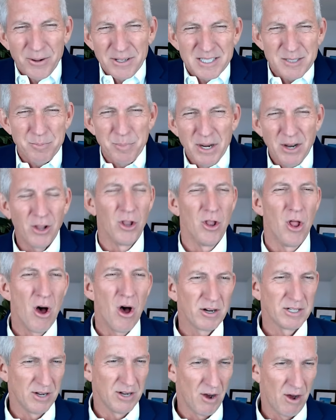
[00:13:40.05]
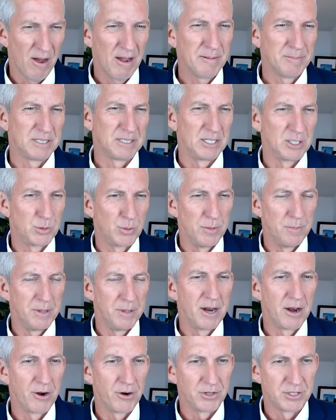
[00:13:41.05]
it's been a long time since we've
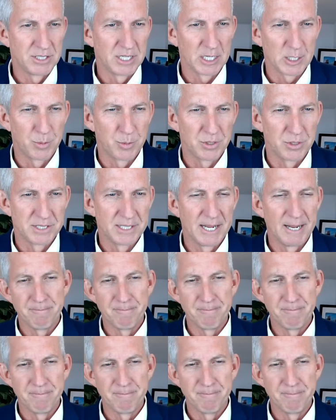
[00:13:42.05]
been under 6%.